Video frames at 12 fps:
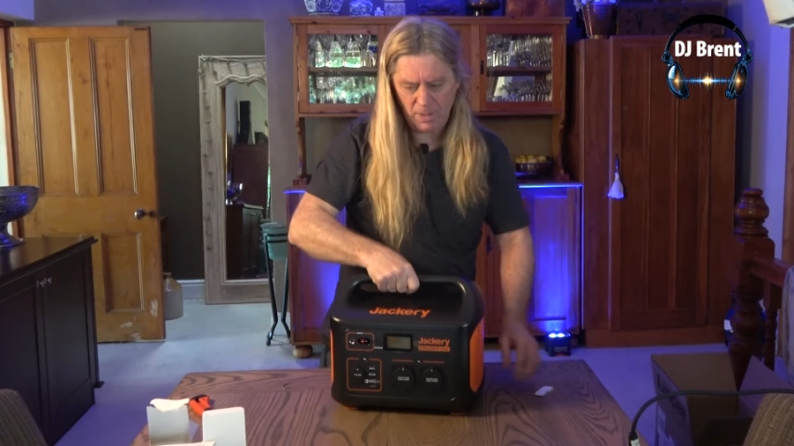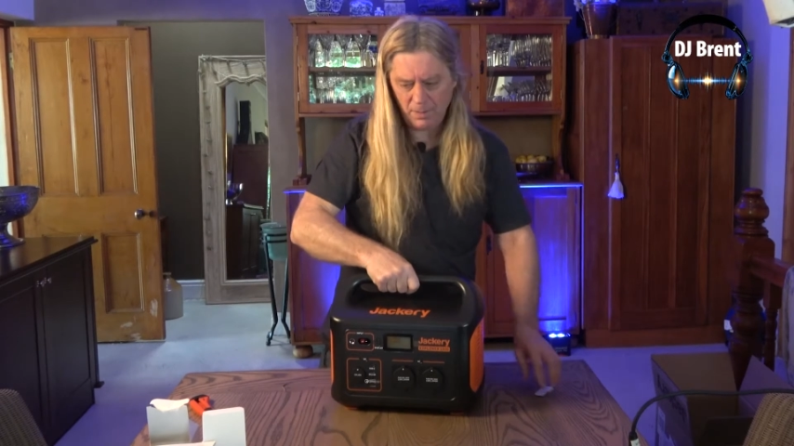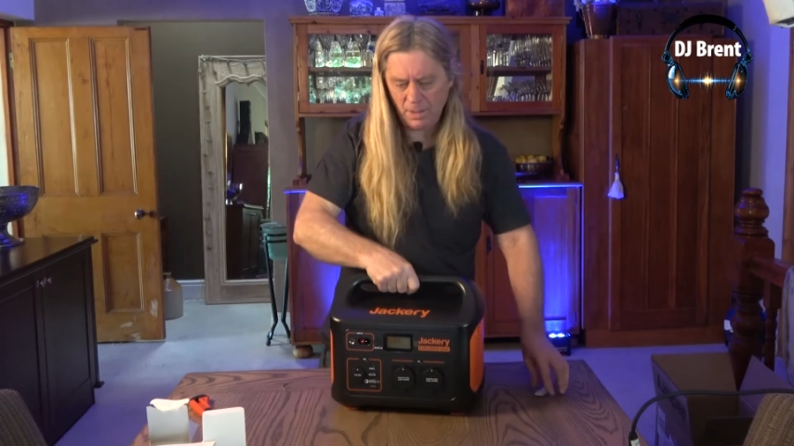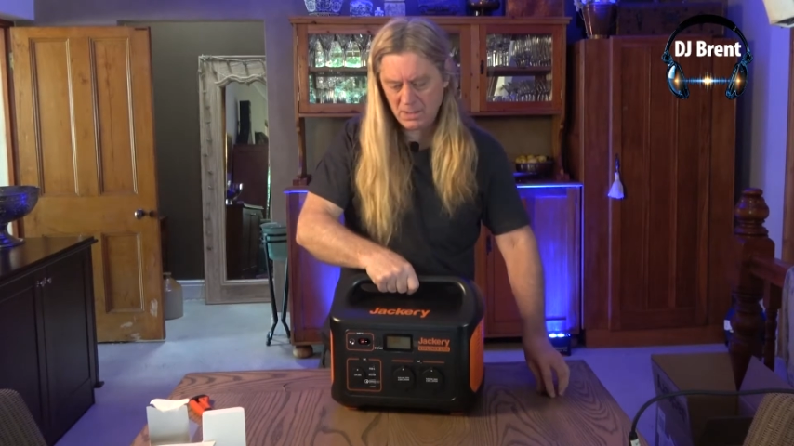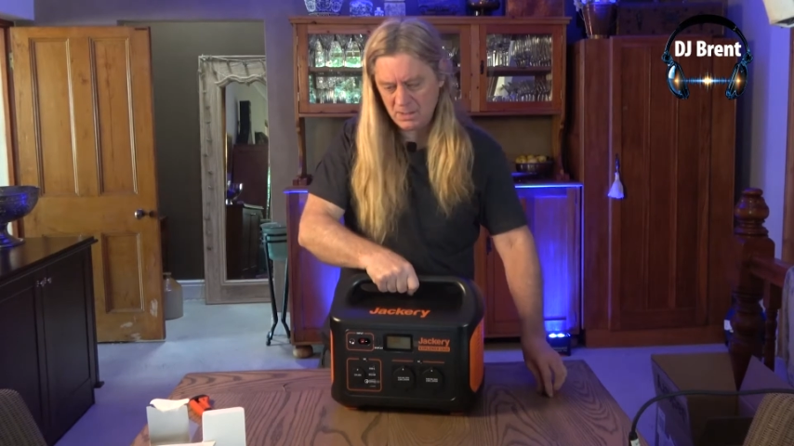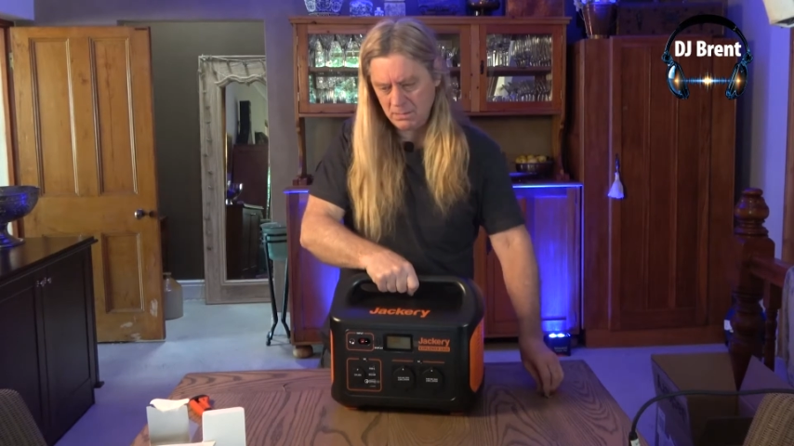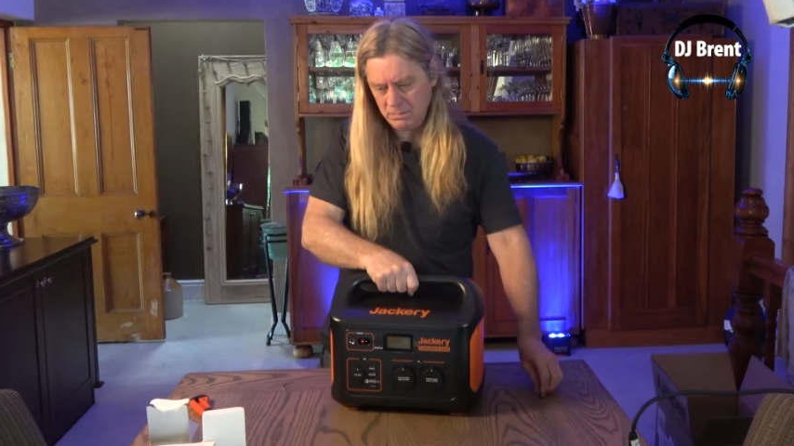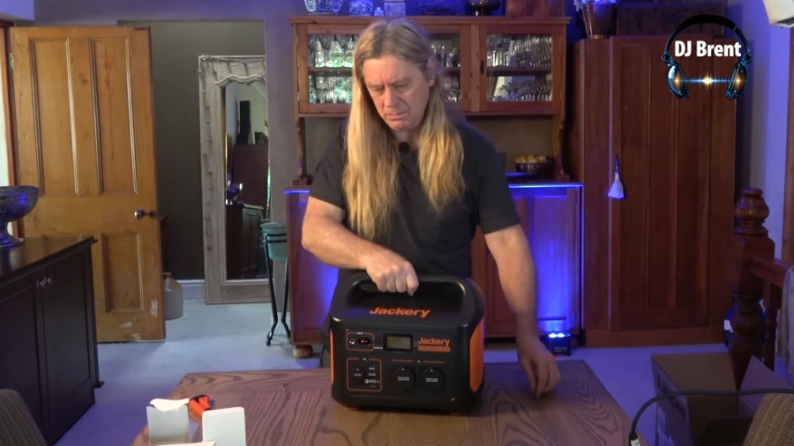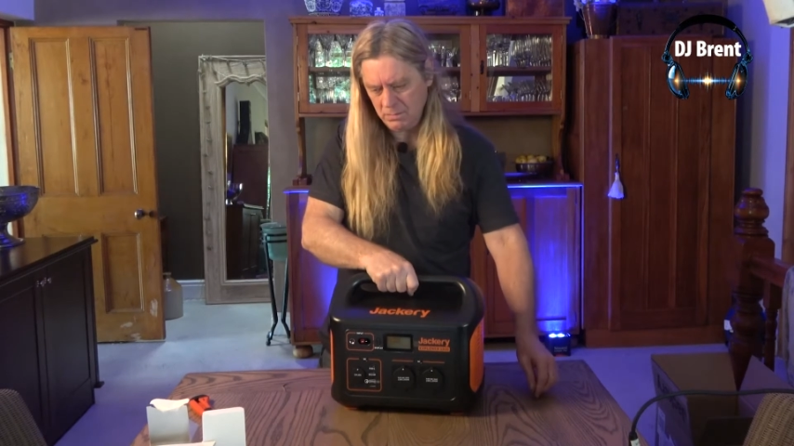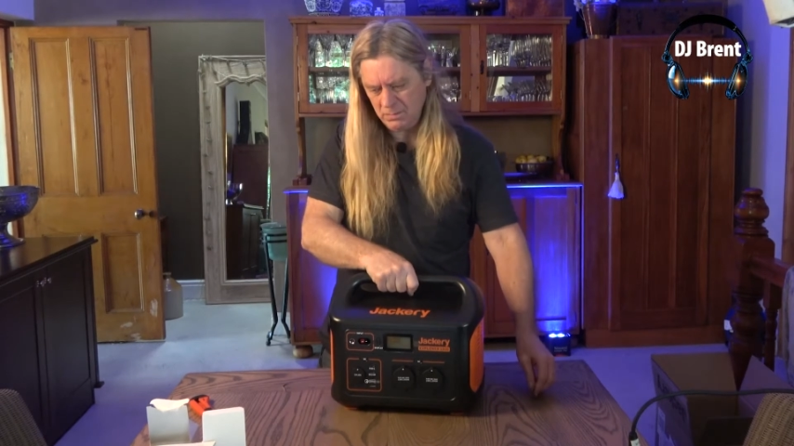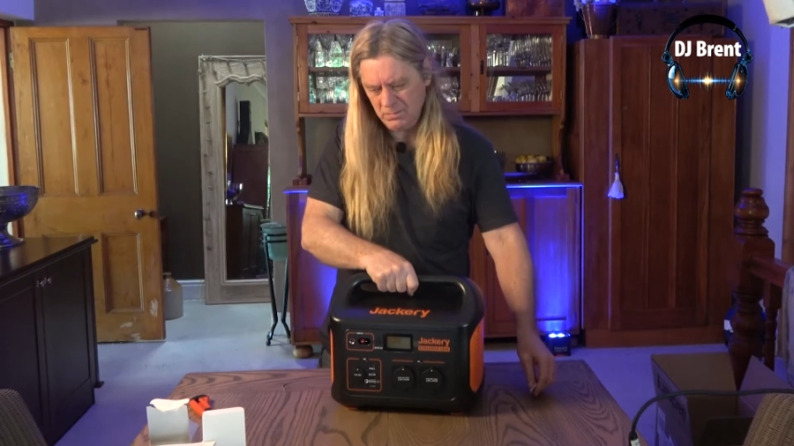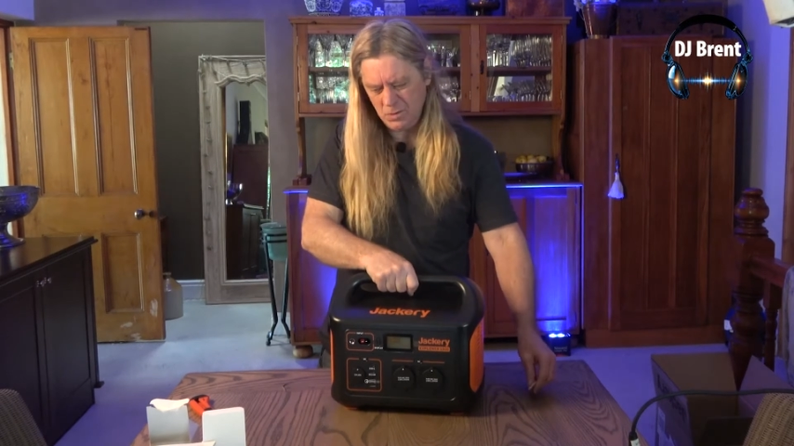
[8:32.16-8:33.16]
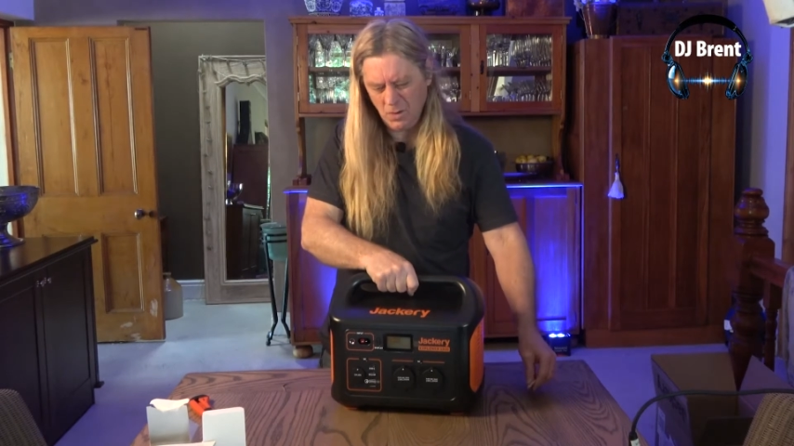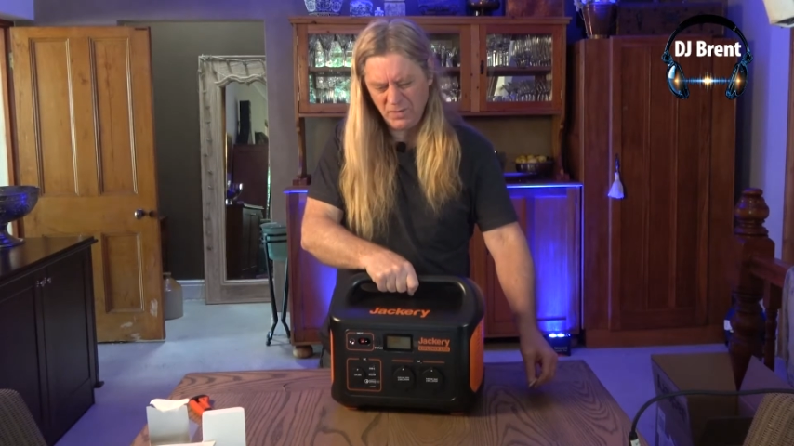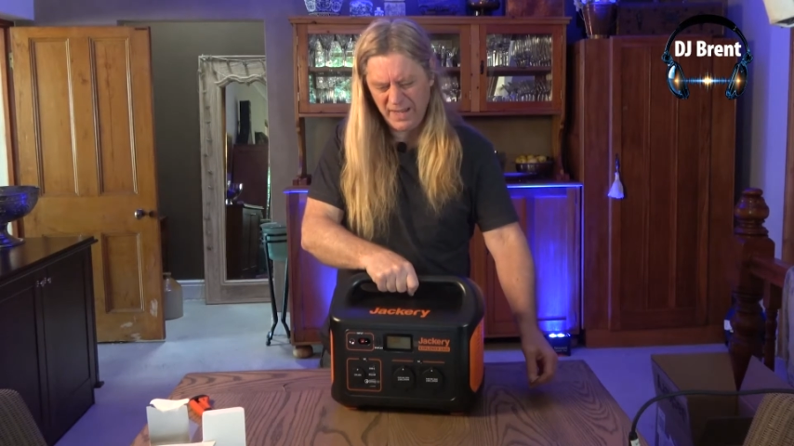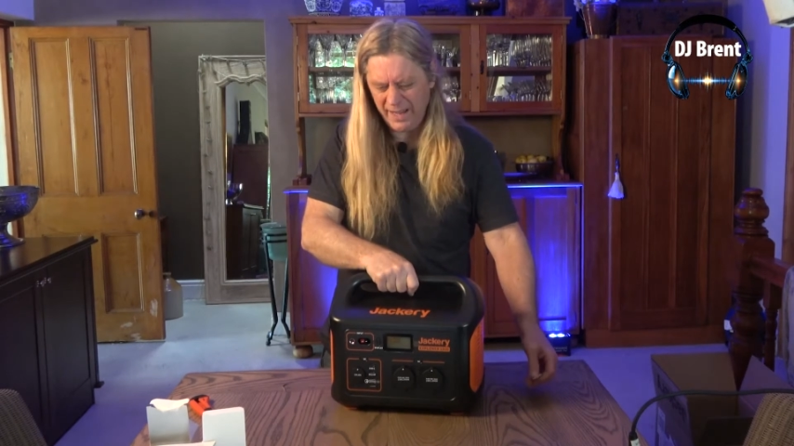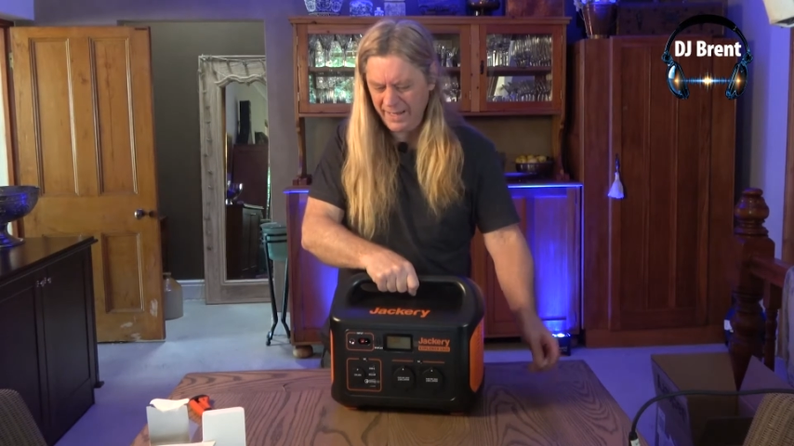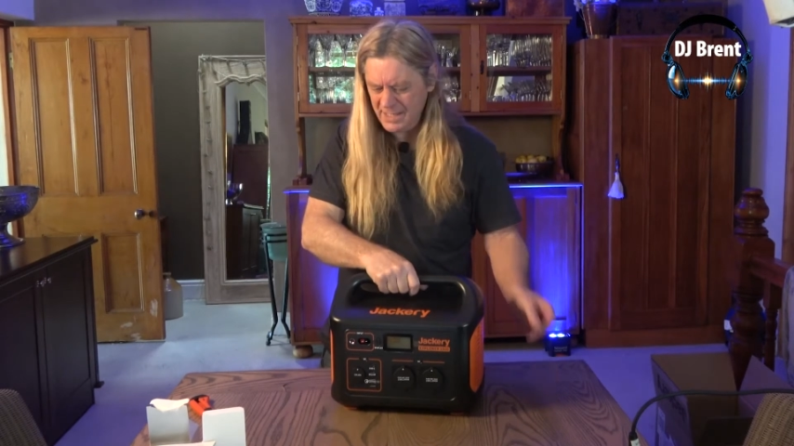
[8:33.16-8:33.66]
about 12
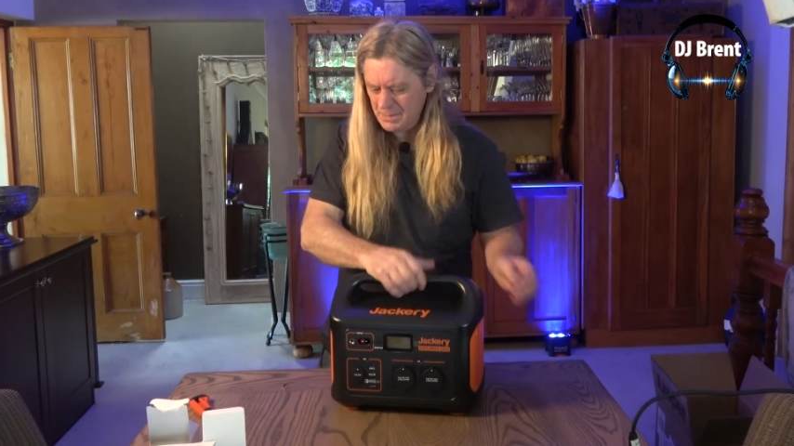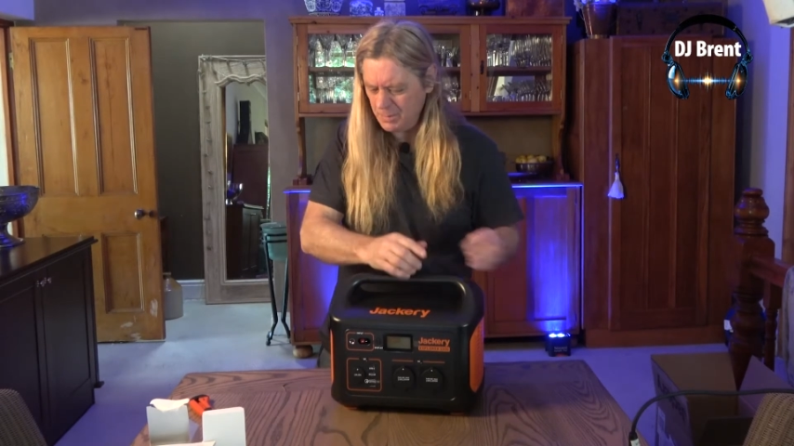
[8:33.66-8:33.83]
Ks,